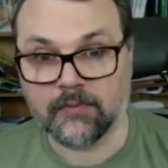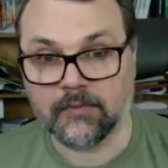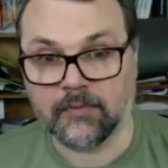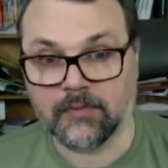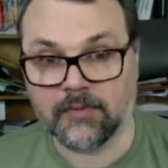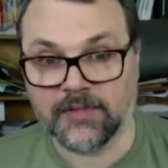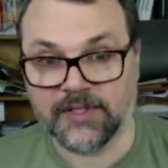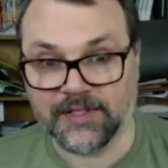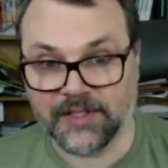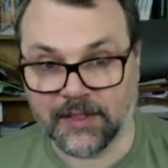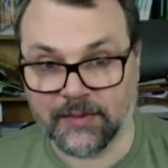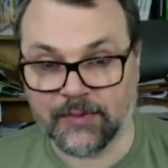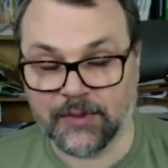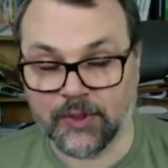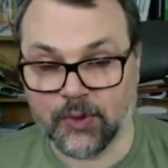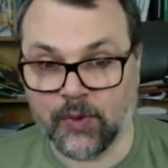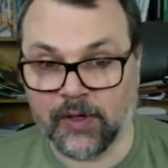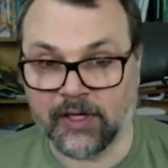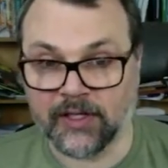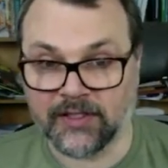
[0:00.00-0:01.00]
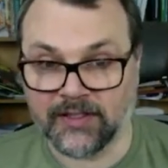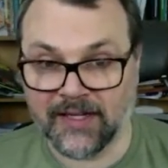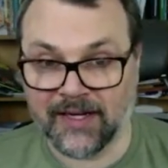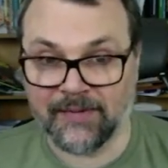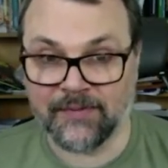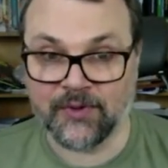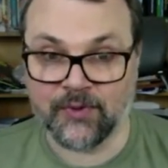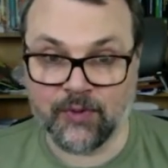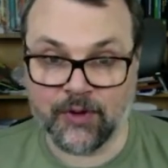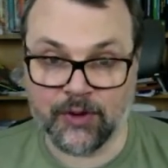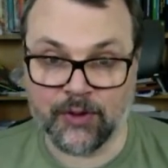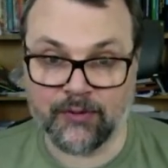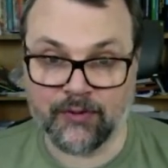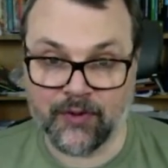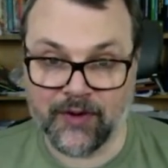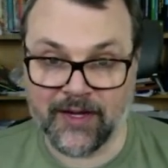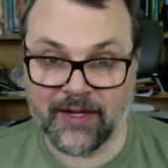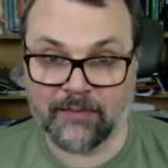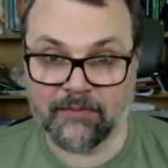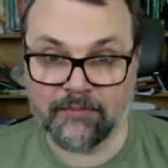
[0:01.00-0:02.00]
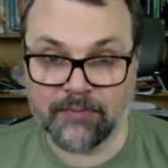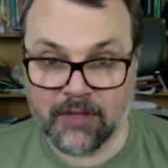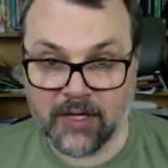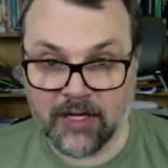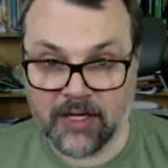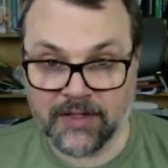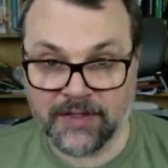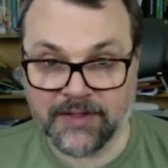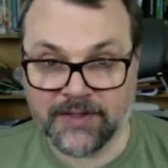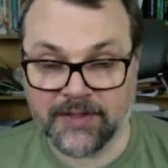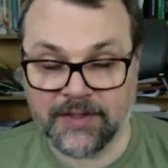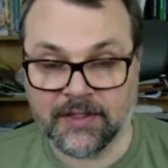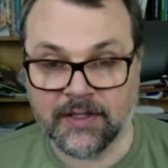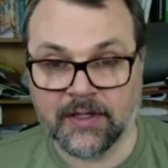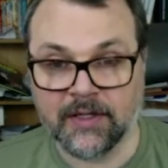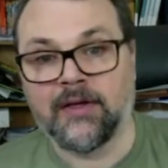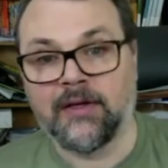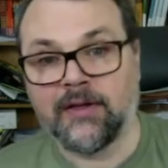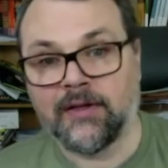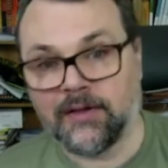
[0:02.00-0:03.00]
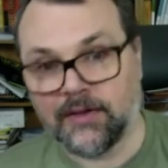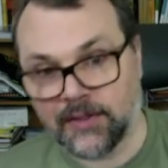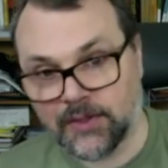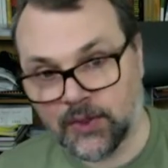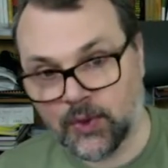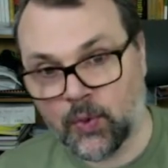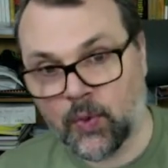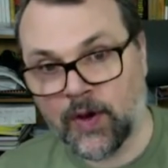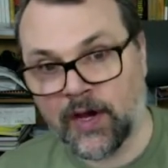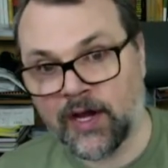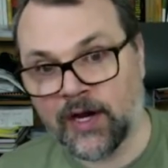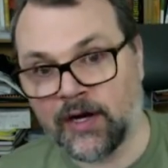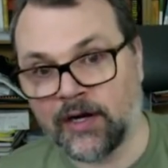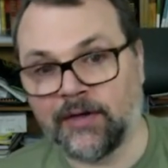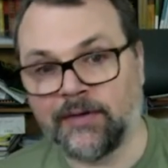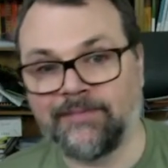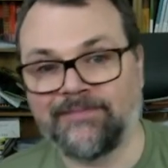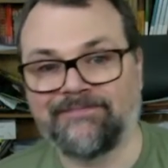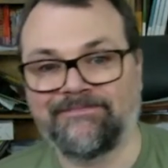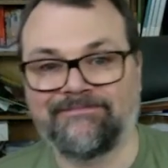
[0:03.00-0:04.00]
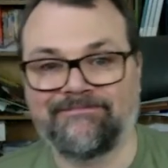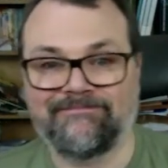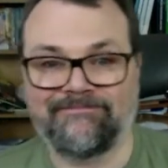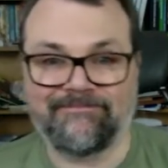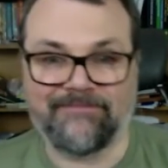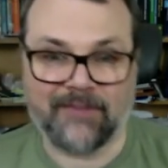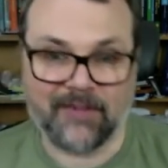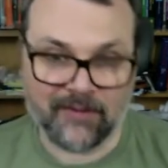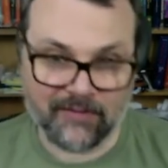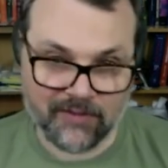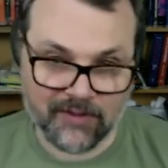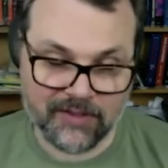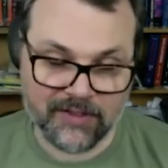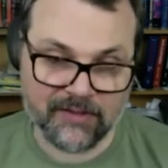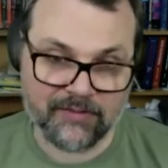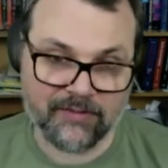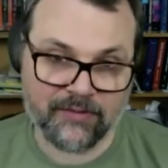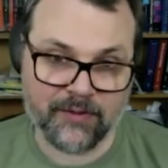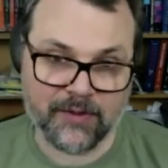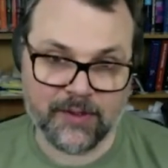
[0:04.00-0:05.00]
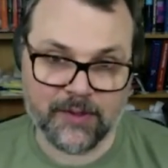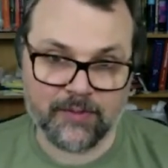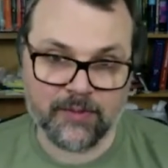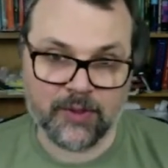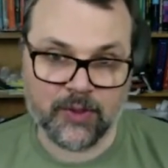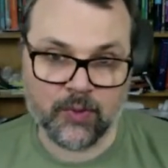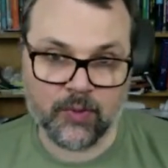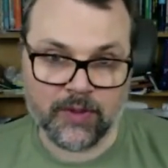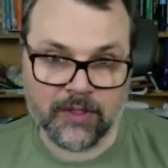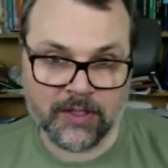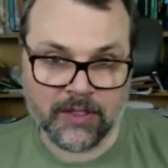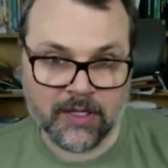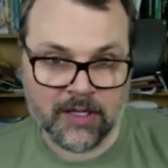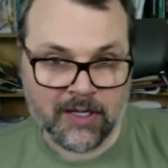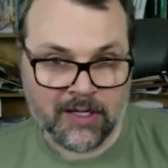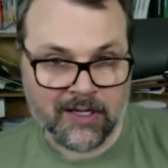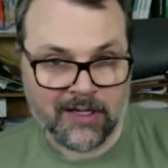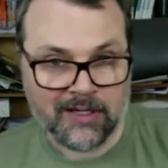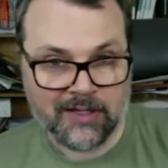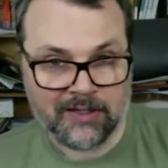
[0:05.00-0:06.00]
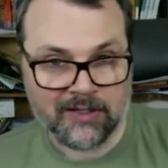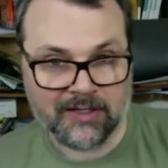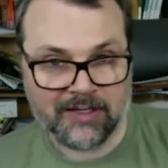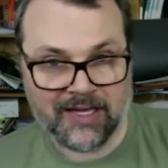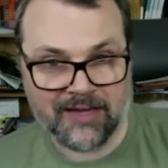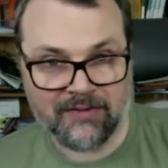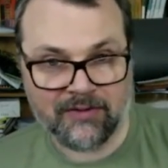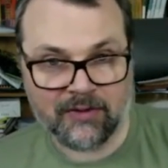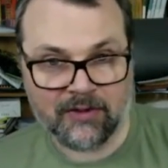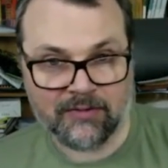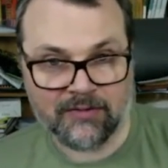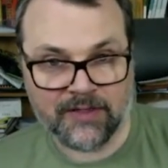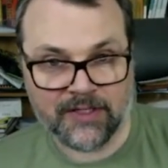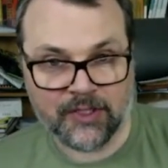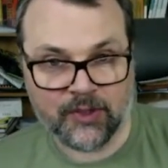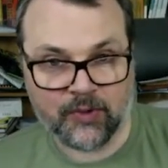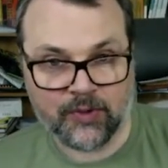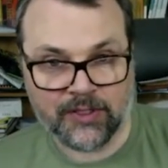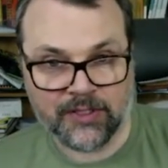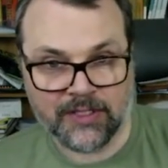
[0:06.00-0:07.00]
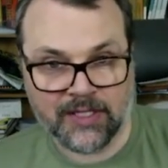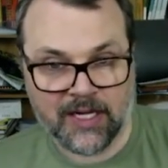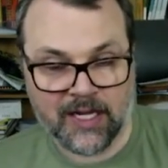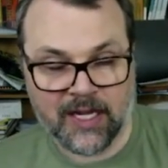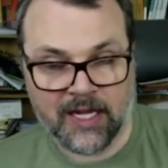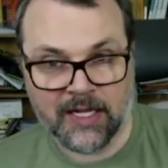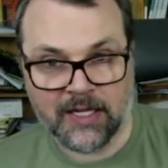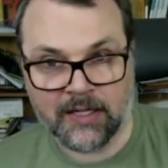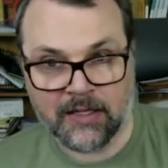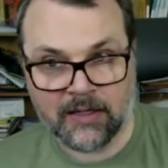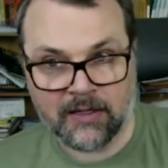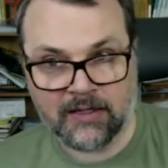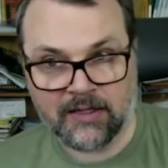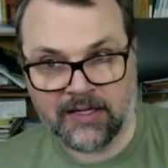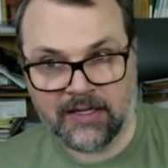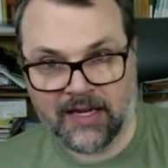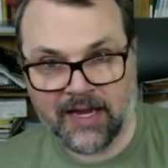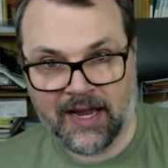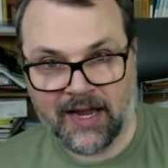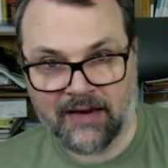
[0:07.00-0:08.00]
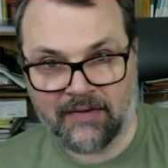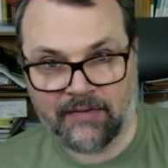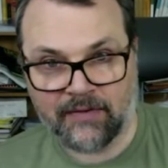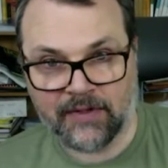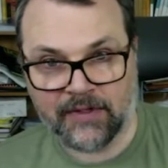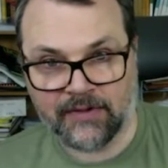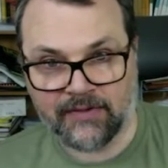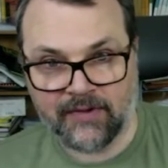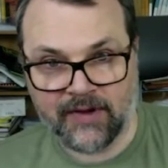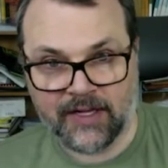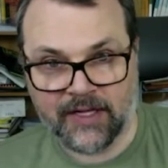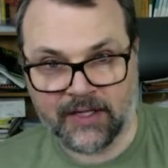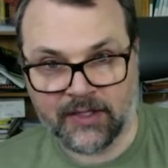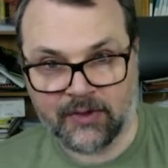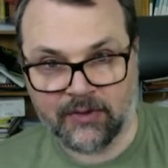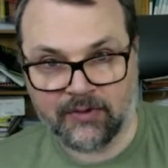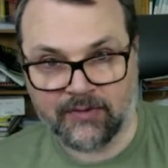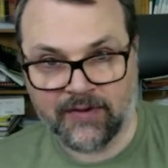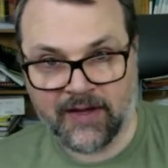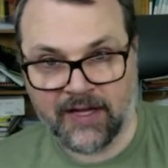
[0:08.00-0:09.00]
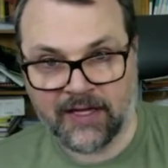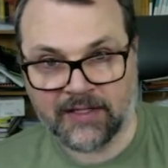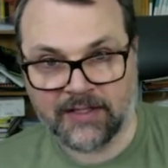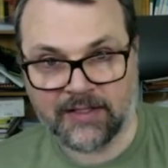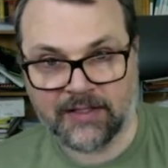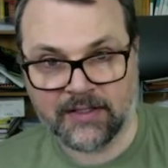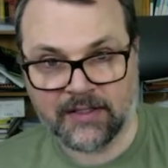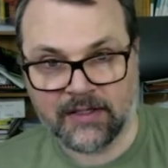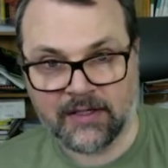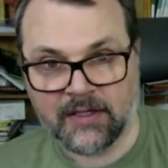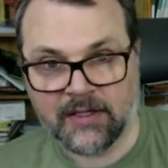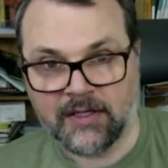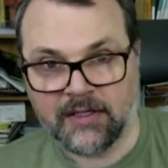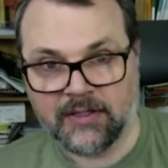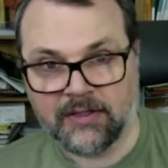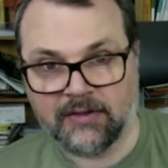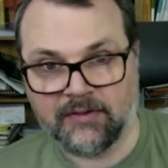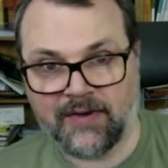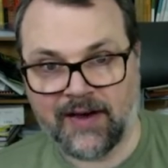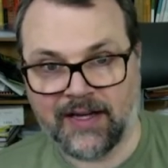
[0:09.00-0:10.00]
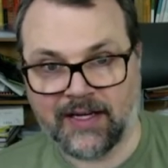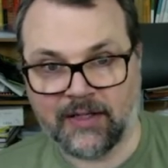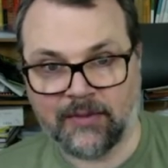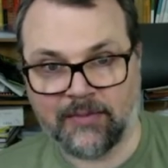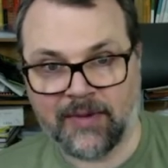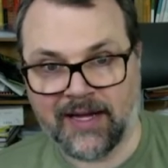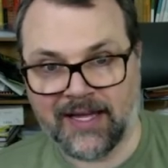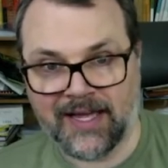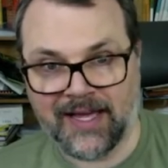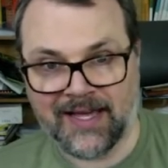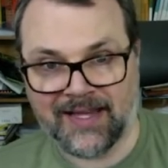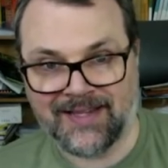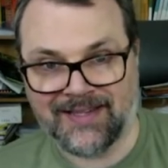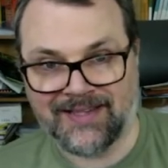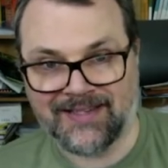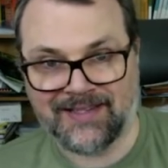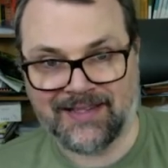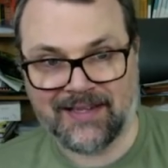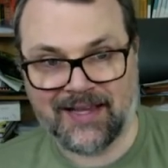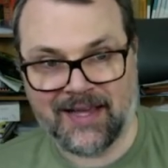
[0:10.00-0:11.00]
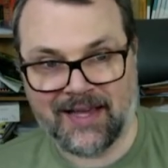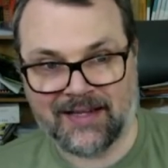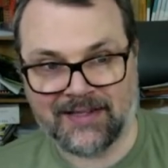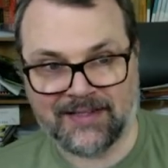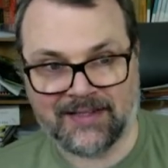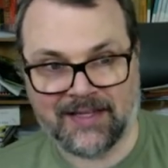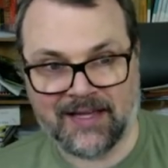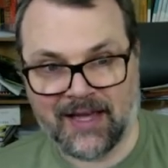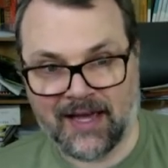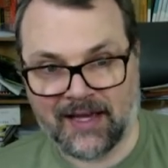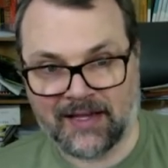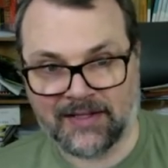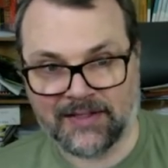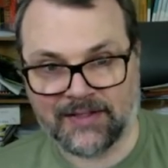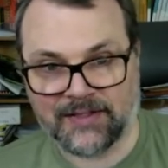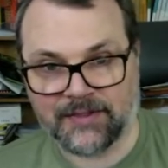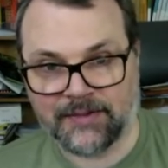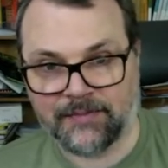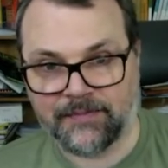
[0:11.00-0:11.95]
sigma squared times 1 over n, plus the square of the difference between the level of interest and the average value of x divided by sxx.